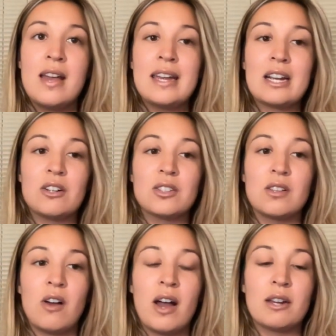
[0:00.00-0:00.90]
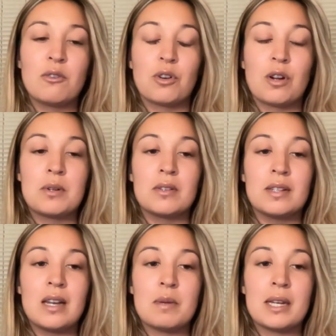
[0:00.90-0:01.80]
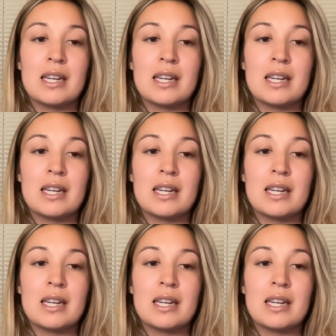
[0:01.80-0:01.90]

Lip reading: Here's the line from Libby.